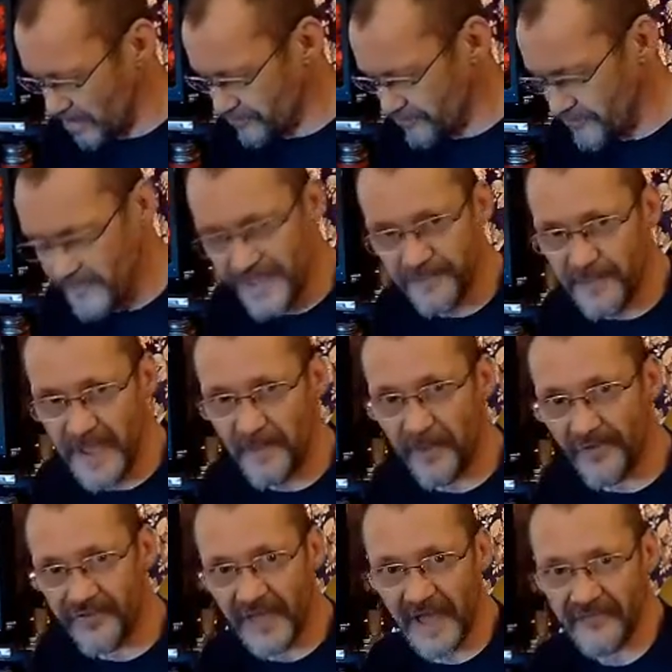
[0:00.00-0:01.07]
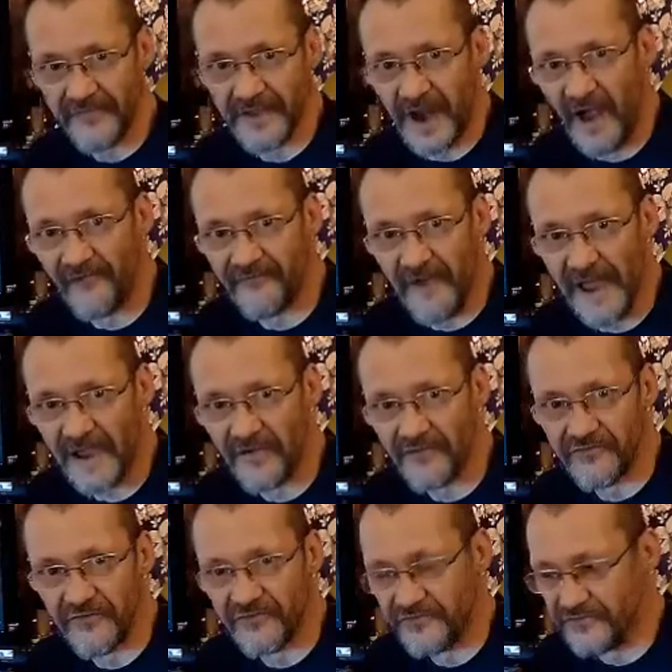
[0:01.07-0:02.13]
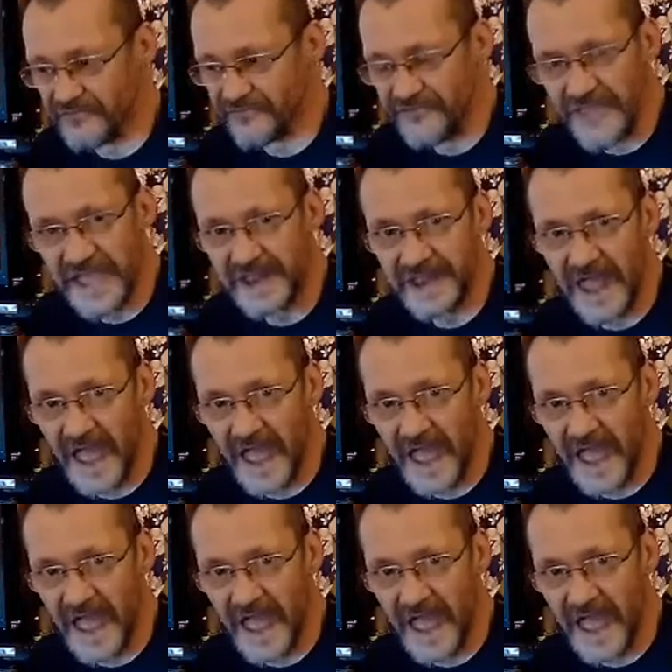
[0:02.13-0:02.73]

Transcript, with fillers: Do these people think that our fingers are just needing